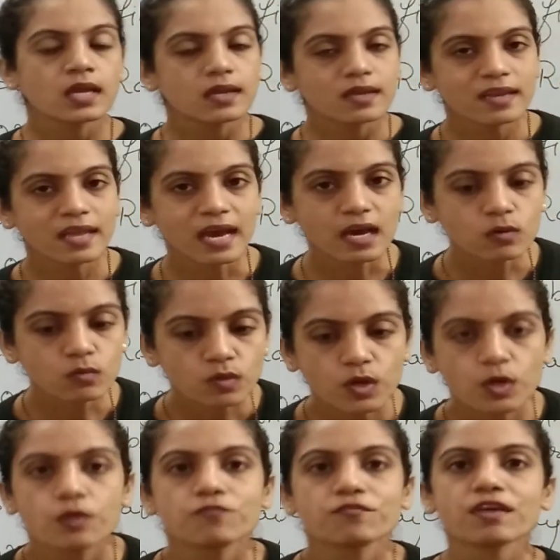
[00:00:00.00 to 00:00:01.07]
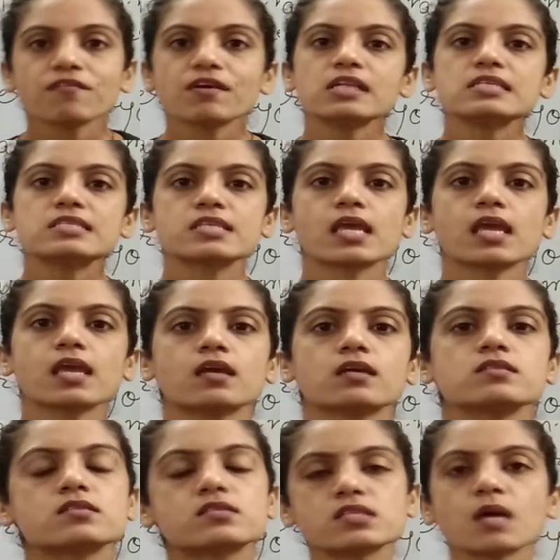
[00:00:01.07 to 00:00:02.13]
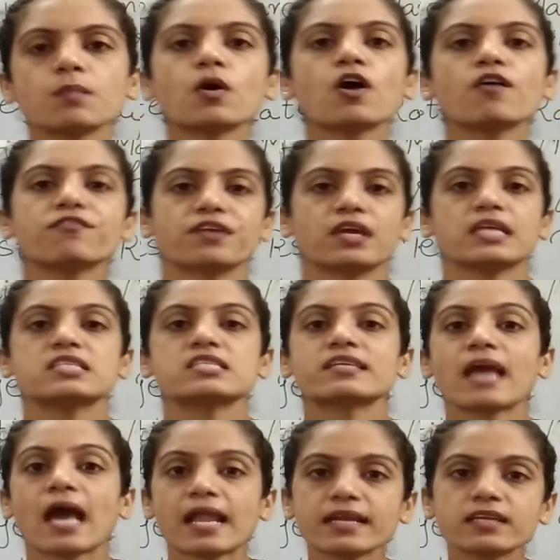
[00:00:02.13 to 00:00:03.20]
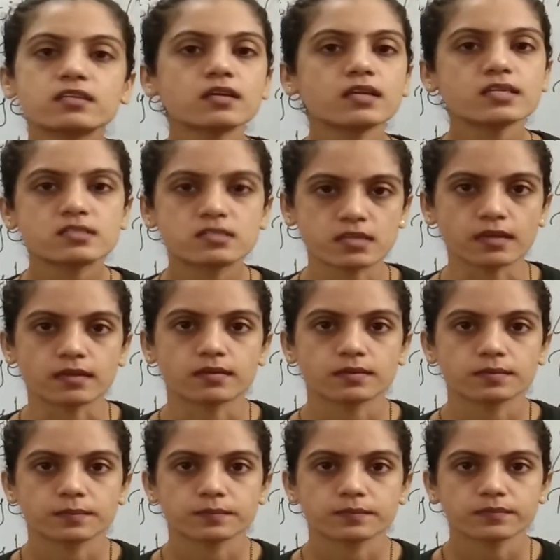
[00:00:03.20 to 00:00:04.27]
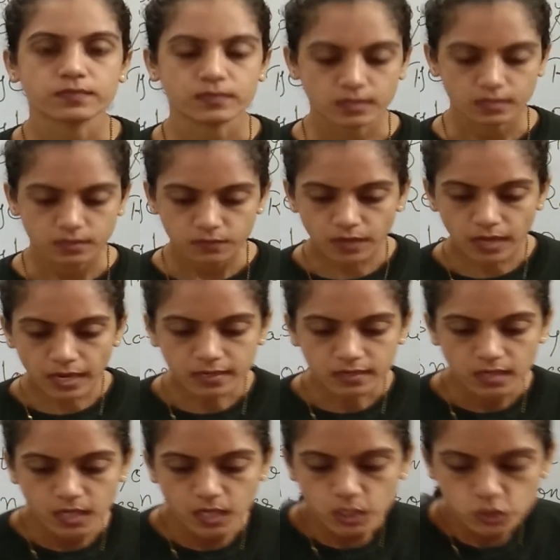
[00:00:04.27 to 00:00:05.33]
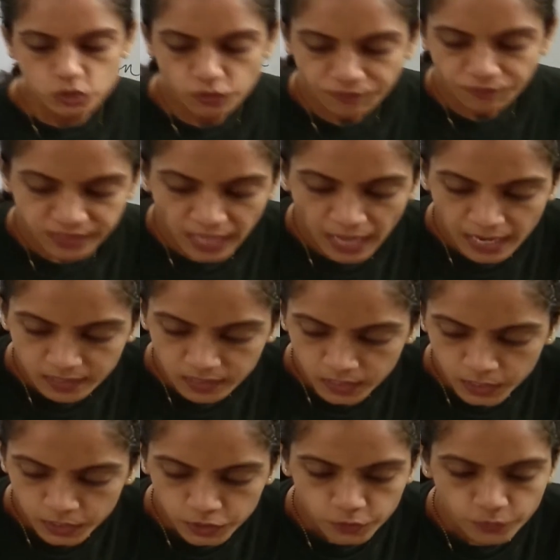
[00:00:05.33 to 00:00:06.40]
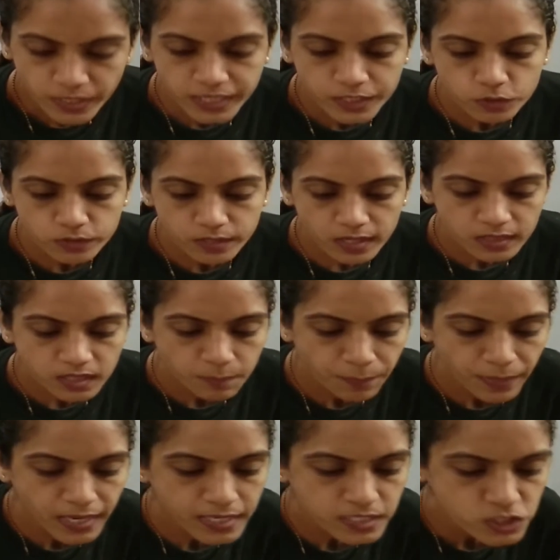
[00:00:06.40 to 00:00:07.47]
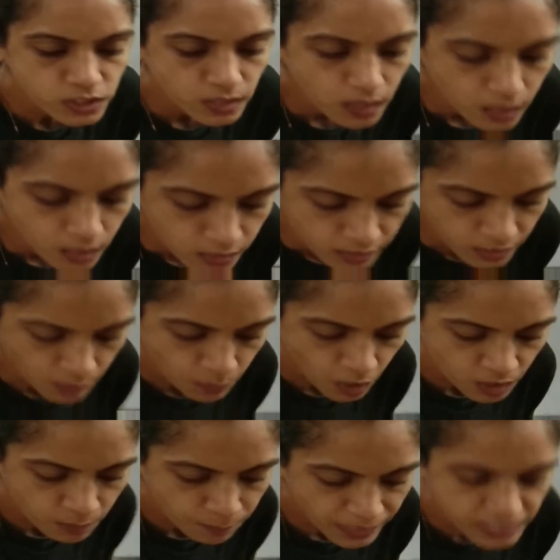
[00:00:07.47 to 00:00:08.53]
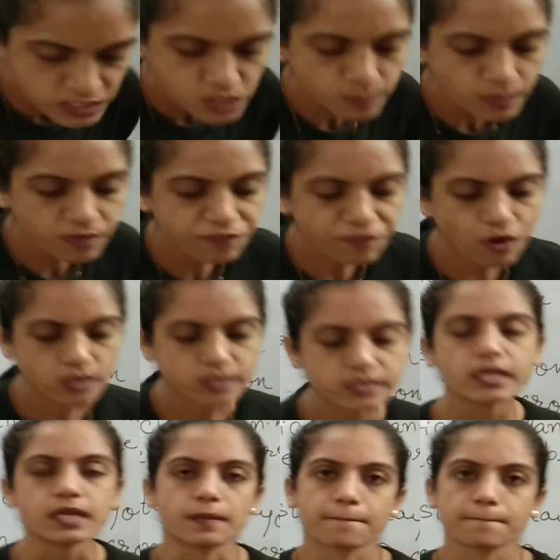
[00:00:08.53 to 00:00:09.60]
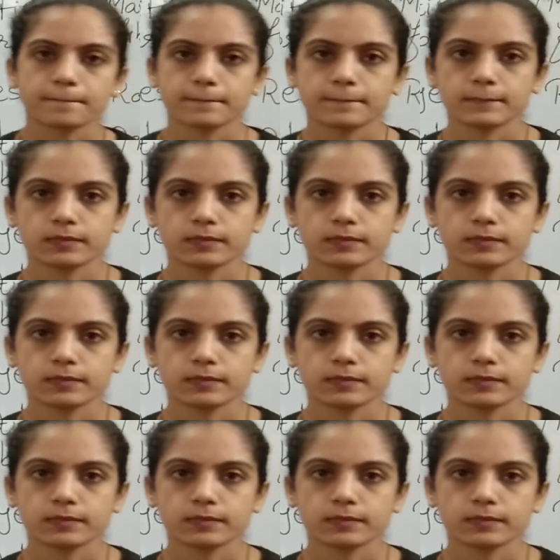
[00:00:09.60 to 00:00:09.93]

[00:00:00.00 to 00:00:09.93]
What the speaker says: Now we will see some of its characteristics. Right? So for that you need to turn the page. Come on page number 40.